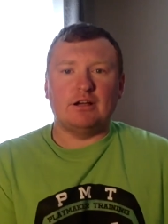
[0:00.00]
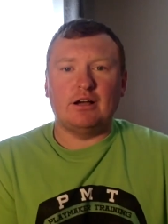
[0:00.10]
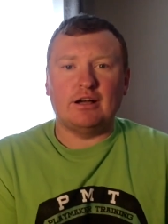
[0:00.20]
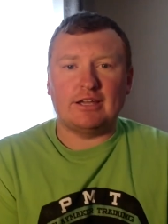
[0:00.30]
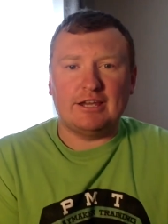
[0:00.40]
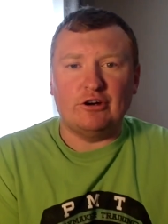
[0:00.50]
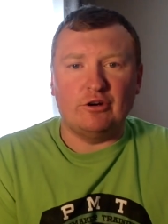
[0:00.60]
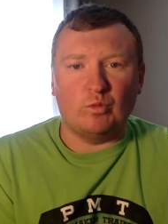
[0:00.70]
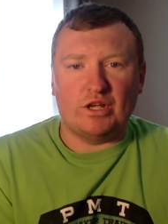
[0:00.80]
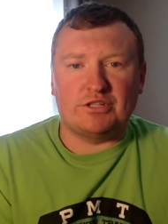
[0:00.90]
uh, here
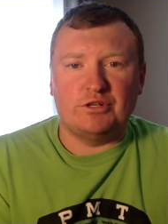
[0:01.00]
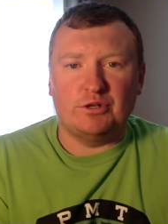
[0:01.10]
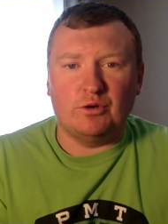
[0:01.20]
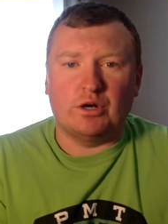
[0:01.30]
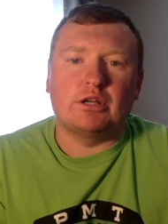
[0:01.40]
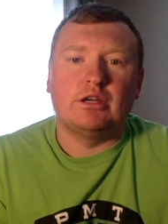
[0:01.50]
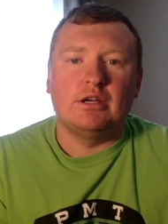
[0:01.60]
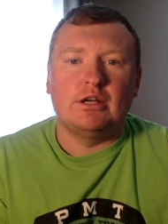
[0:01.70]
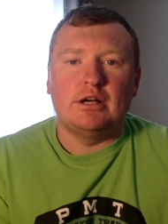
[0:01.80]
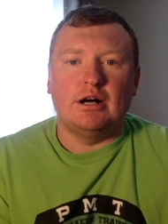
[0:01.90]
in Western New York.
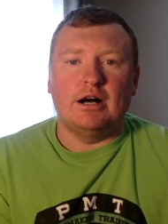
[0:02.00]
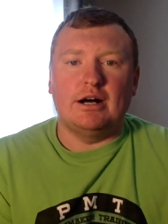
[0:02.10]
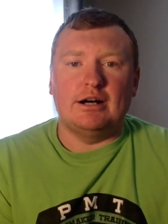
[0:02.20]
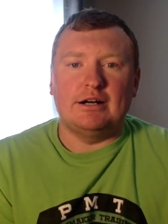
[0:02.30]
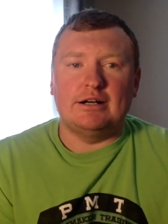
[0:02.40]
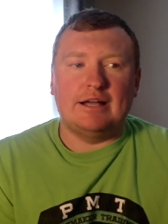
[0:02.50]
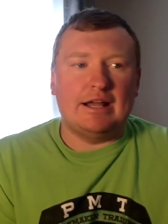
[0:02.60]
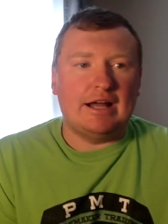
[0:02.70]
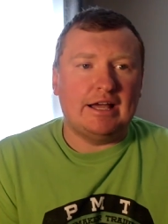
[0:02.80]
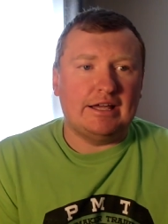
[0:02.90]
Uh,
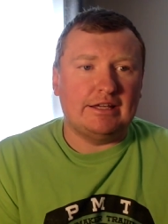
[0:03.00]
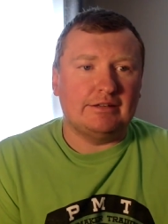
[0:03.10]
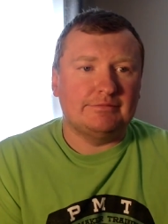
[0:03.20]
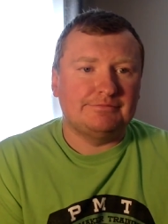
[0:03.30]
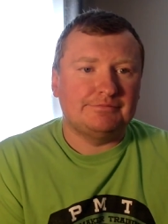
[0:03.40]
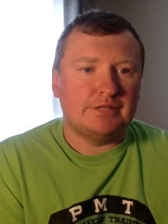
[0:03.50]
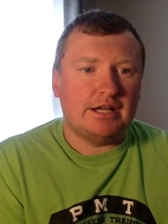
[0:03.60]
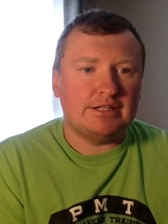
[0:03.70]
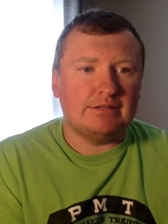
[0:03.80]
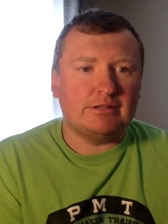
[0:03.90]
and I, I
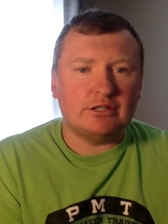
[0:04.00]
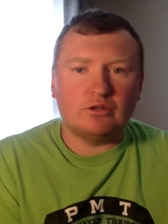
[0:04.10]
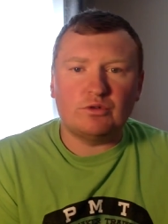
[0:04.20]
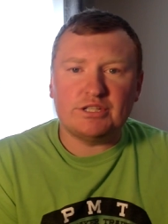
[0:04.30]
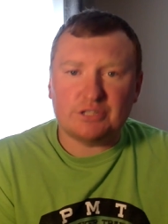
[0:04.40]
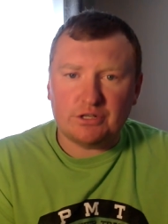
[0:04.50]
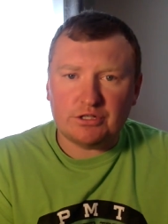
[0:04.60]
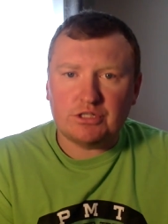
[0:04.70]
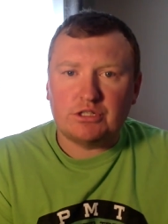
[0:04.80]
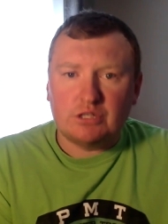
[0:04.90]
did a little
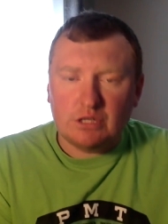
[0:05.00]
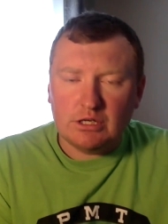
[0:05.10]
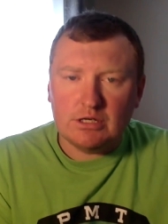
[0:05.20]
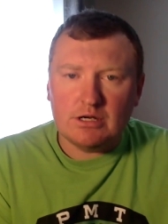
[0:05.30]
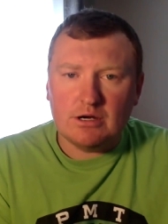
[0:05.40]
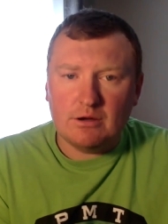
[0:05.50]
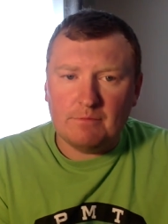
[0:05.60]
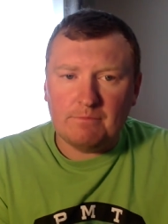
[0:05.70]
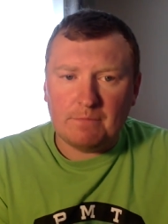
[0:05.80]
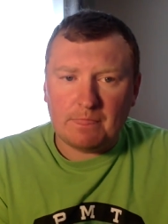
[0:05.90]
research.
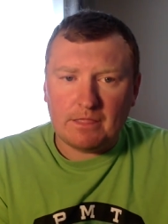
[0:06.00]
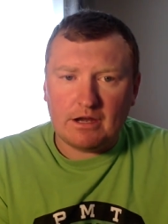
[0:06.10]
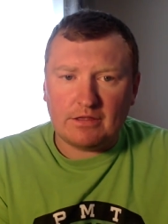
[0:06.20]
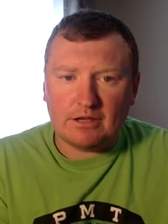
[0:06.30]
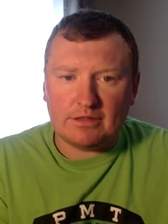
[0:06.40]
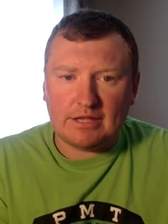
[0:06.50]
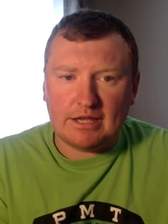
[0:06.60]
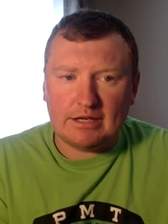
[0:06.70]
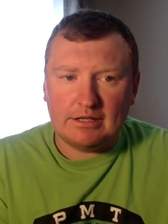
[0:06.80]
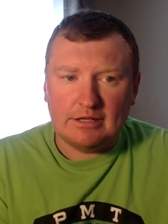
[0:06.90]
Um, and I thought
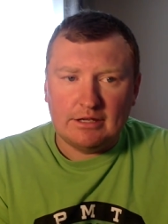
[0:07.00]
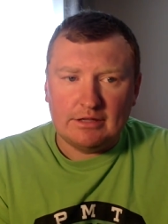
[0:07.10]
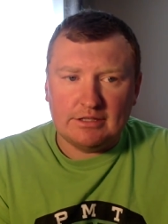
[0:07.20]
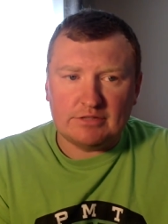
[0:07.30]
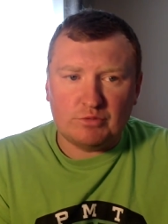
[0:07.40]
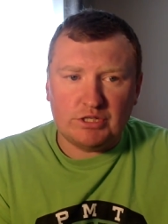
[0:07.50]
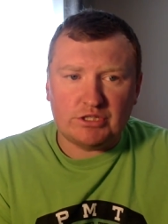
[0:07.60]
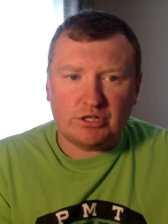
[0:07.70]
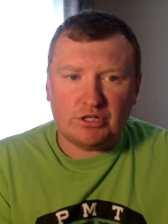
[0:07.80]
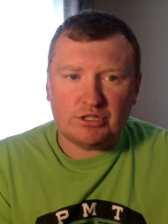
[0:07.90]
that this
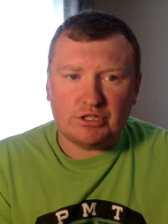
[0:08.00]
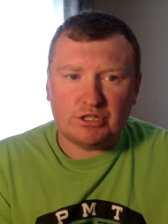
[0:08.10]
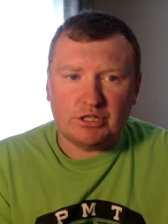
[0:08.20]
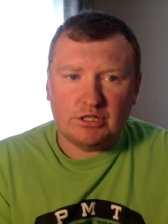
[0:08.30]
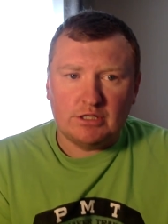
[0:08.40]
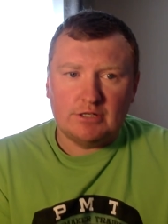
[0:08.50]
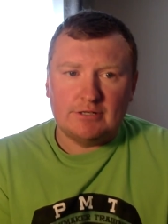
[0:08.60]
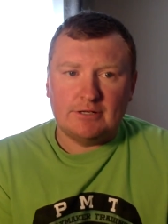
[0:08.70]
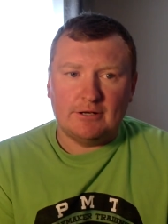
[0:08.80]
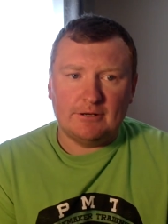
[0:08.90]
research
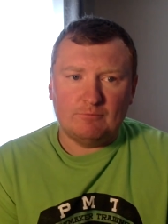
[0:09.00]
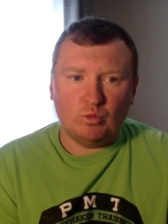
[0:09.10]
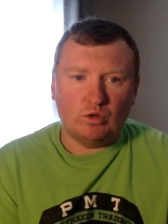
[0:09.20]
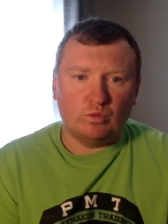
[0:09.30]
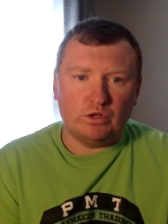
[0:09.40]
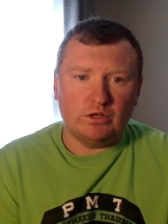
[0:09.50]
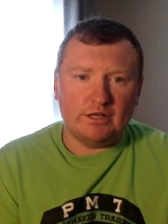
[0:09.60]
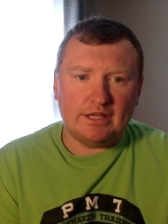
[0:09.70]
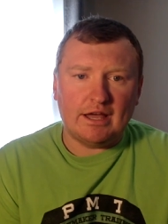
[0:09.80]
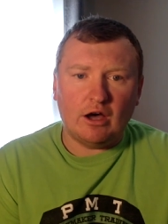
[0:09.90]
um, will
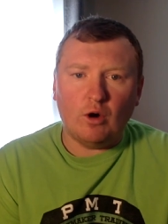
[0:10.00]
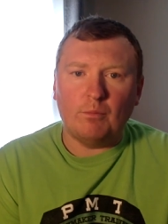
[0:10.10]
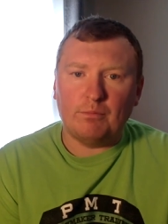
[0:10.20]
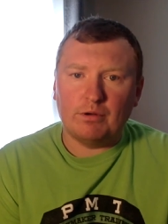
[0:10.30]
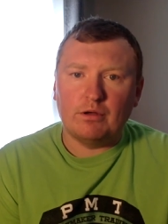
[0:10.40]
really help